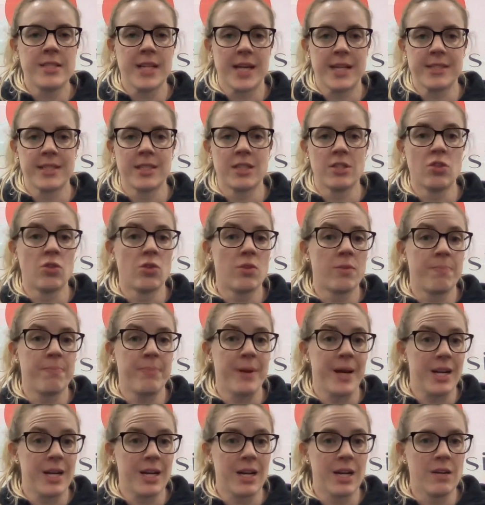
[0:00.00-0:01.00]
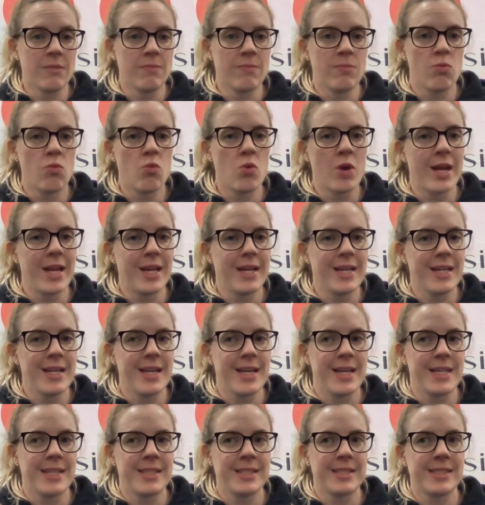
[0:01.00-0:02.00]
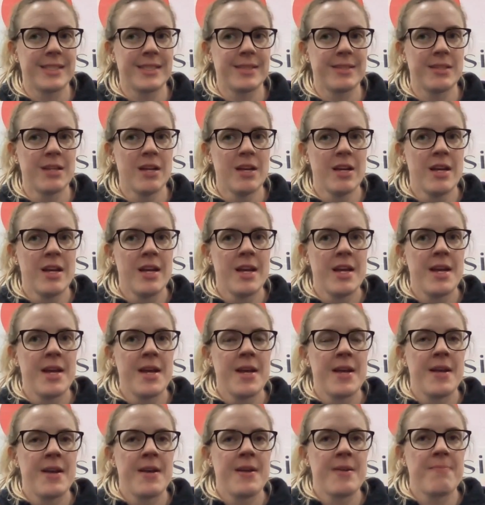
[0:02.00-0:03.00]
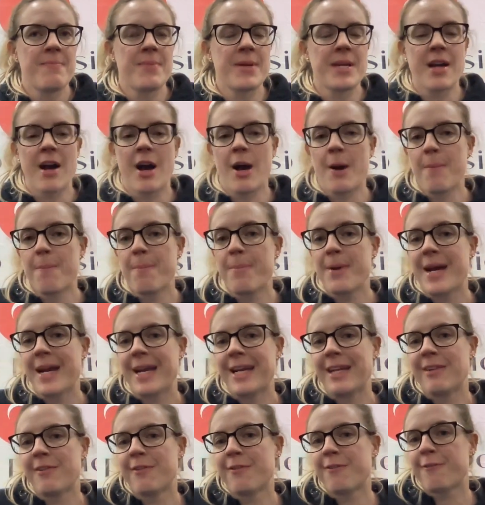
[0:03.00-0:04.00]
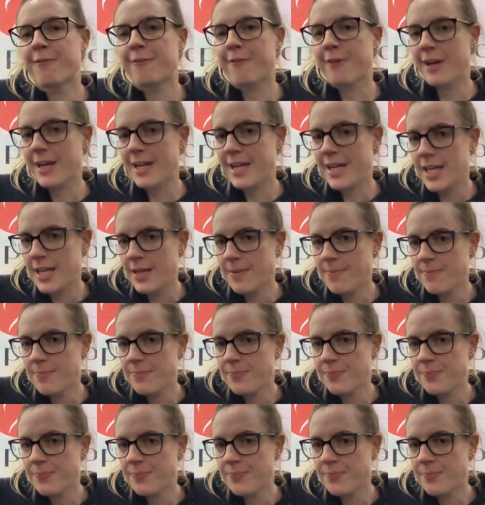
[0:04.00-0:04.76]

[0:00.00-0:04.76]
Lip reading: doesn't look better when it's become pain-free.